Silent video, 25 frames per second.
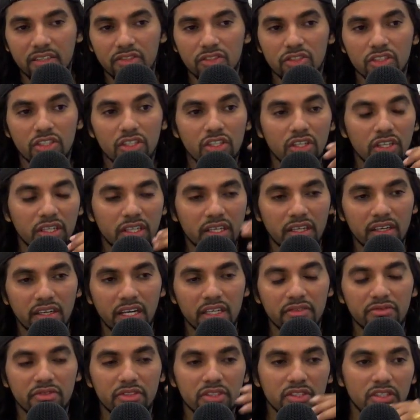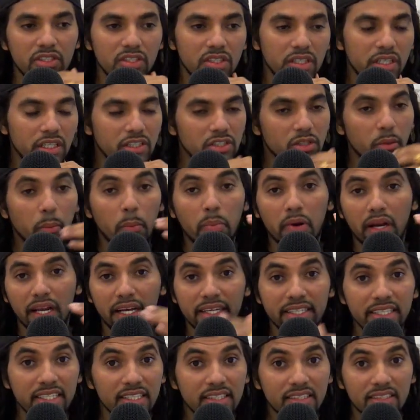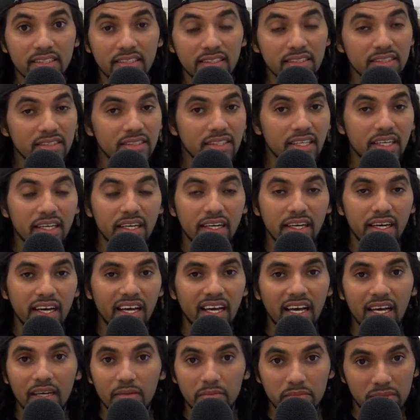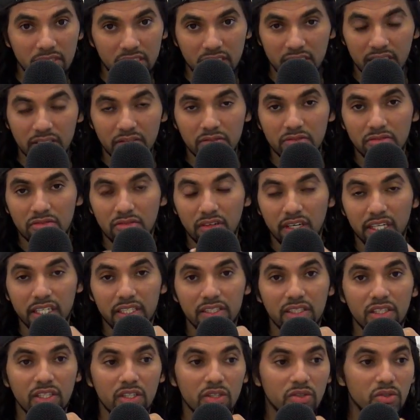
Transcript: is good and life is good and your plate is empty, right?